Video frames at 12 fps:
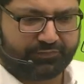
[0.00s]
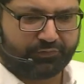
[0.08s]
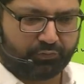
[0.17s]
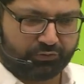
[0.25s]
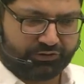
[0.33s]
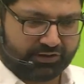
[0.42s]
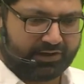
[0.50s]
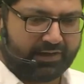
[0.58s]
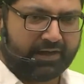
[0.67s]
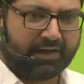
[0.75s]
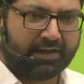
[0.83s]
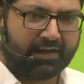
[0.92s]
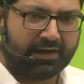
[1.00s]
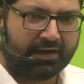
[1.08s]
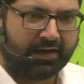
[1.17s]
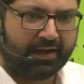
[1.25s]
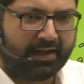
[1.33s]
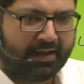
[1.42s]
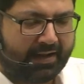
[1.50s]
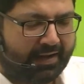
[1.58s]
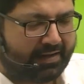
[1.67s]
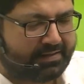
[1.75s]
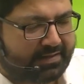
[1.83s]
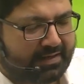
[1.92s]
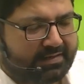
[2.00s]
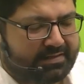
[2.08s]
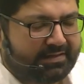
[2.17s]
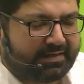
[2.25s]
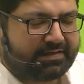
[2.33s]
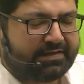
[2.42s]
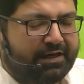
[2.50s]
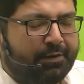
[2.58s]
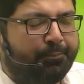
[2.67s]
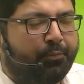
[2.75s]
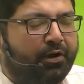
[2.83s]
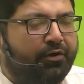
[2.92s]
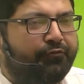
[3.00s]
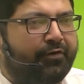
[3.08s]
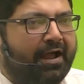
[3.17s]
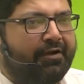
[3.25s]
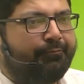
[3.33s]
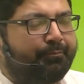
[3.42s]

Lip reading: Ocean is 16.5%,